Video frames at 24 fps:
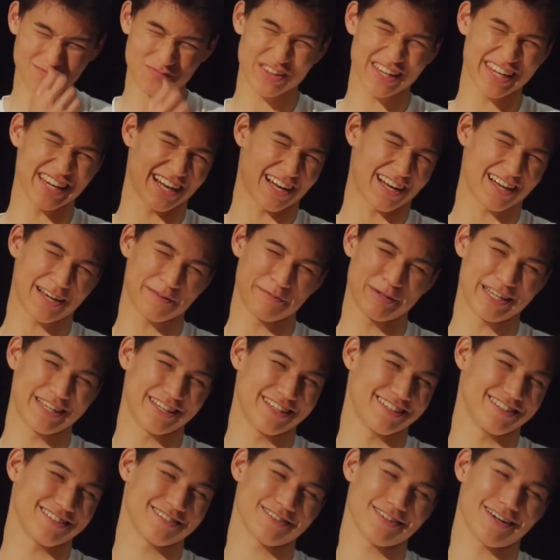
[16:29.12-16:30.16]
yeah, I
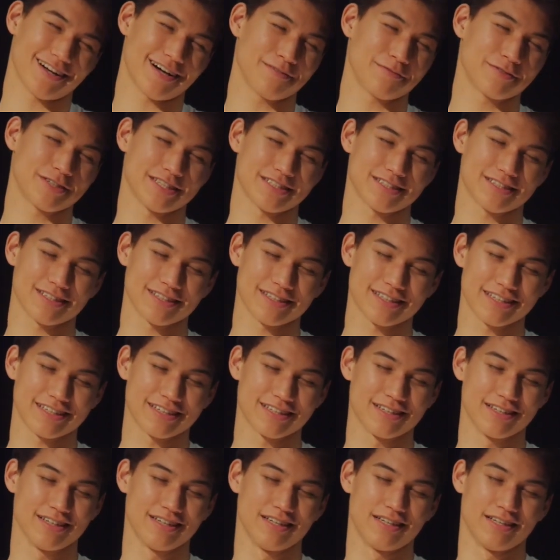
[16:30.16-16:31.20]
mean, obviously
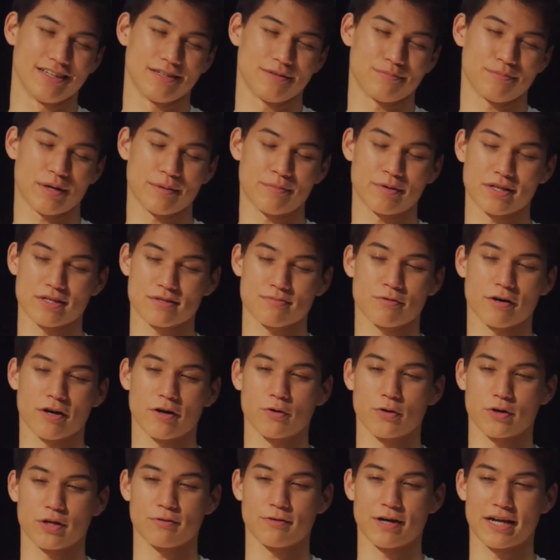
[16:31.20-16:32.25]
my biggest
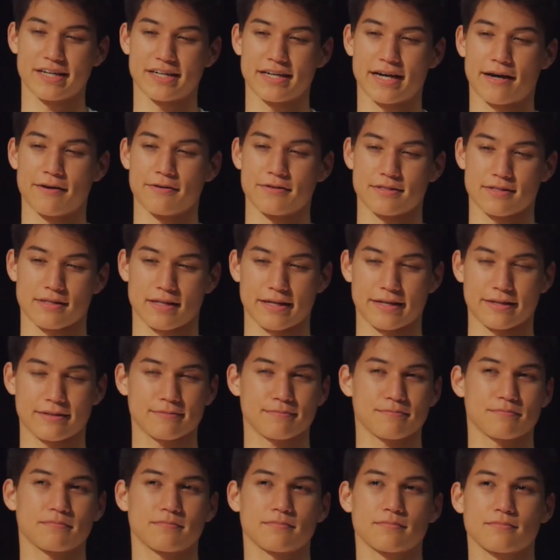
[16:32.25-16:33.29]
priority right now is like
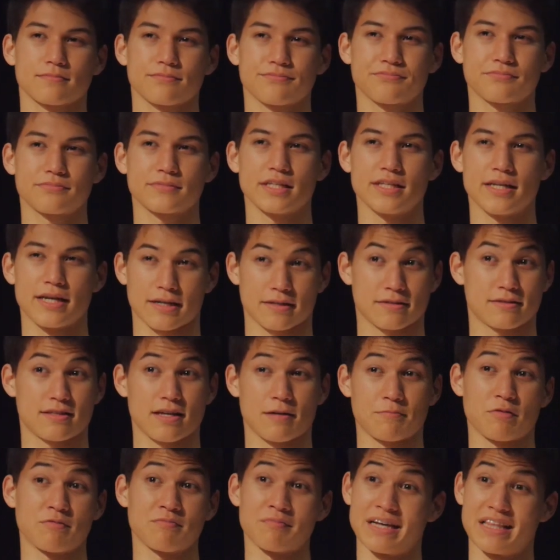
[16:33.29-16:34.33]
the next
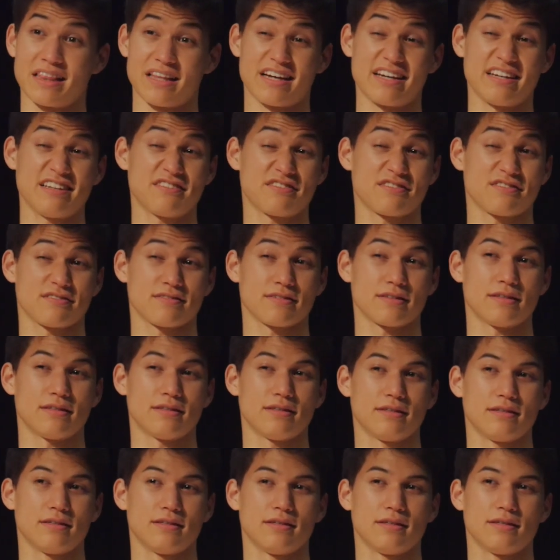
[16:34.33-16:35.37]
step of my life,
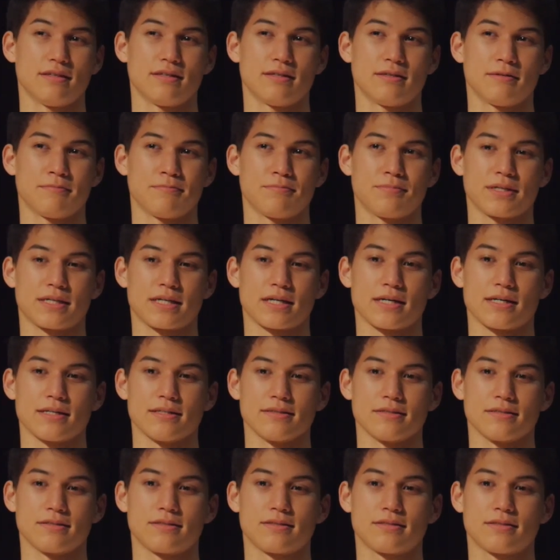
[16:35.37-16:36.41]

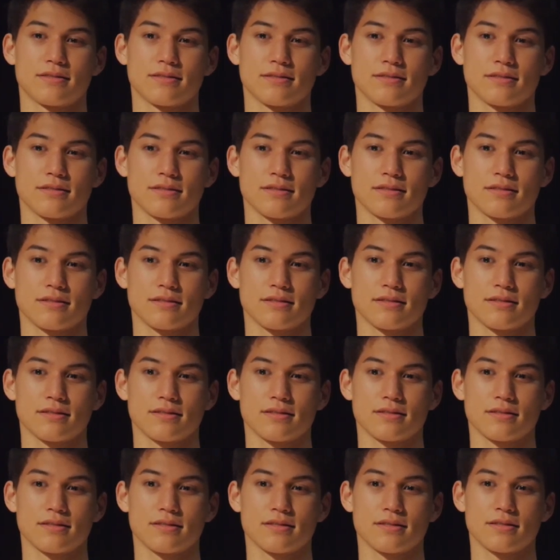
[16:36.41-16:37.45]
because
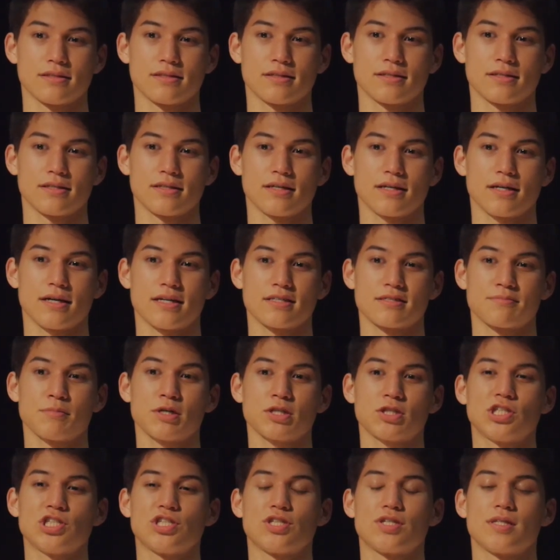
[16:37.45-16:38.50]
as
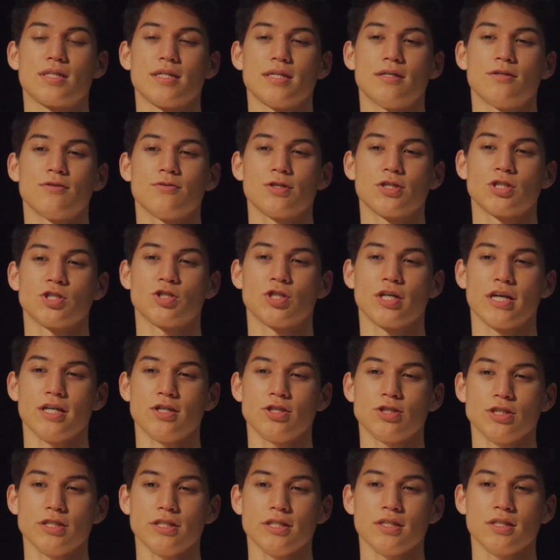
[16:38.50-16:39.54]
much as theater is
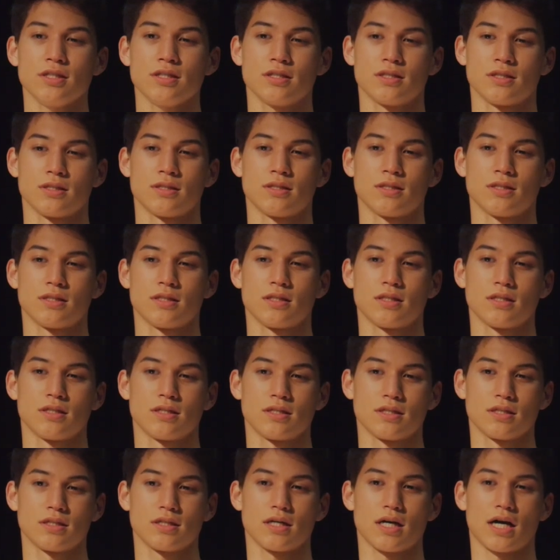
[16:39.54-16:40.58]
changing,
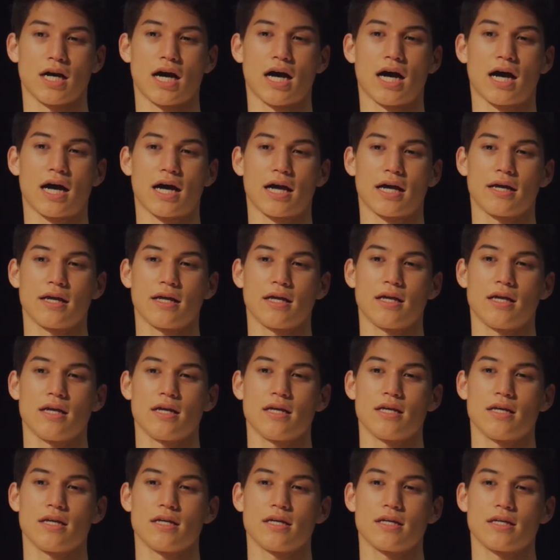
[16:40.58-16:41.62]

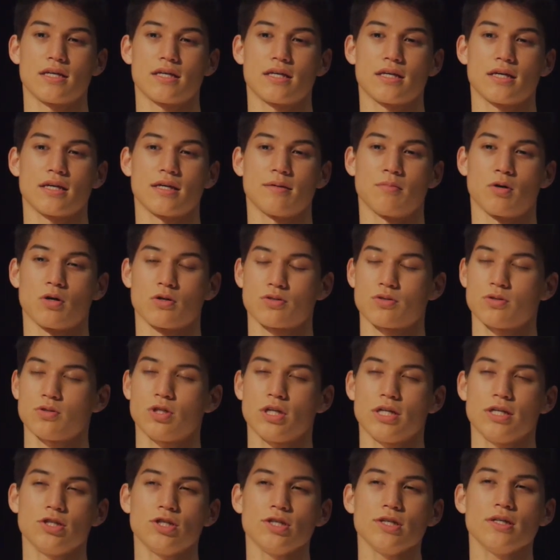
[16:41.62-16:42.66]
I am also
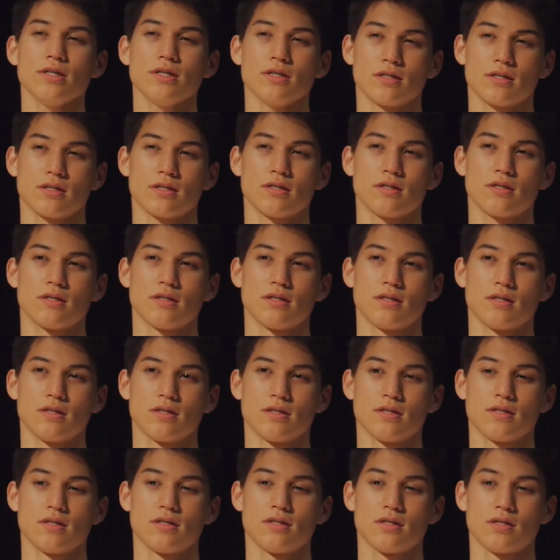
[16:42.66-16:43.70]
changing.
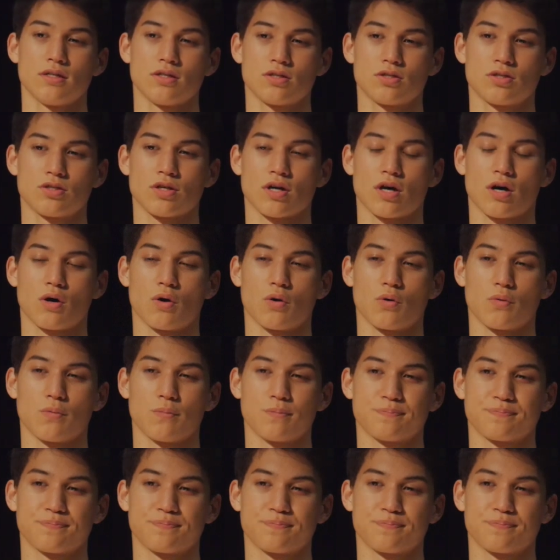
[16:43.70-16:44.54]
So